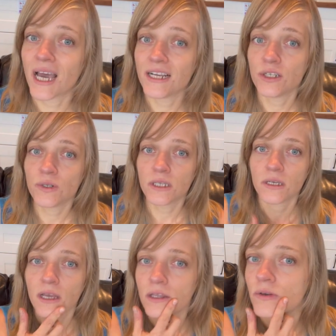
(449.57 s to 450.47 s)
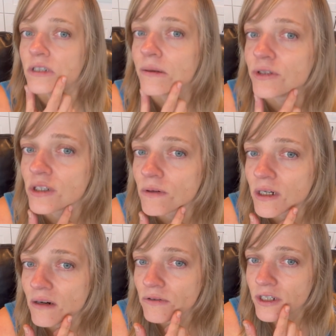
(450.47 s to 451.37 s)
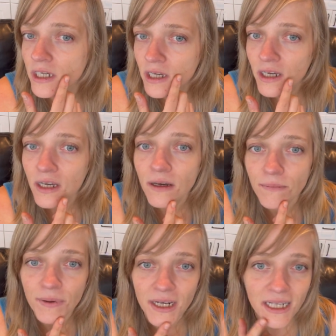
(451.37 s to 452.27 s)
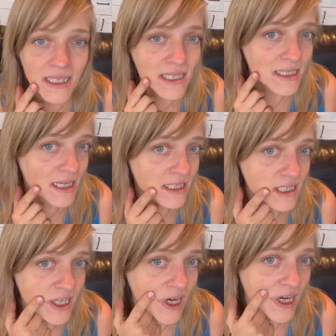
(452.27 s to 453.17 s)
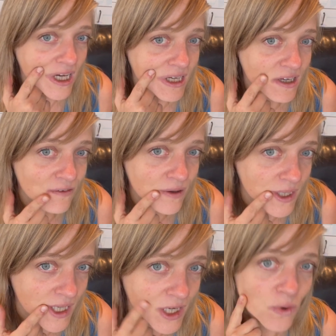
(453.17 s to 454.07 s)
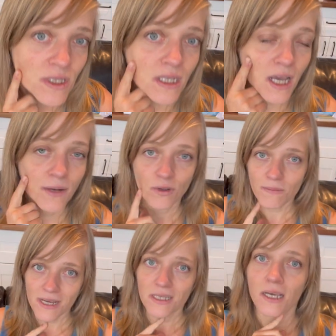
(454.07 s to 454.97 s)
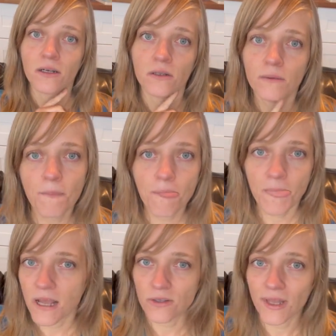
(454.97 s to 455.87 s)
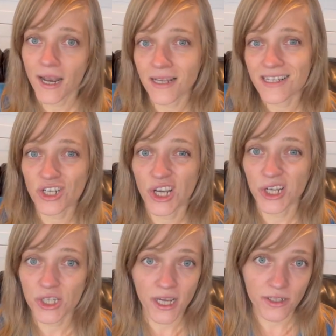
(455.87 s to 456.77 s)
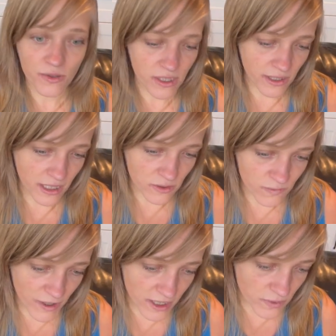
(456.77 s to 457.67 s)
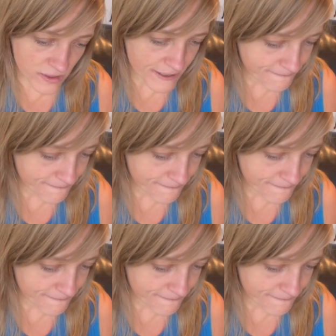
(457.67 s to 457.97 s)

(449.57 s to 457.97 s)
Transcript: I do still get those. I'm just recovering, but it goes in line with my cycle. So that hasn't changed. I do still get those breakouts.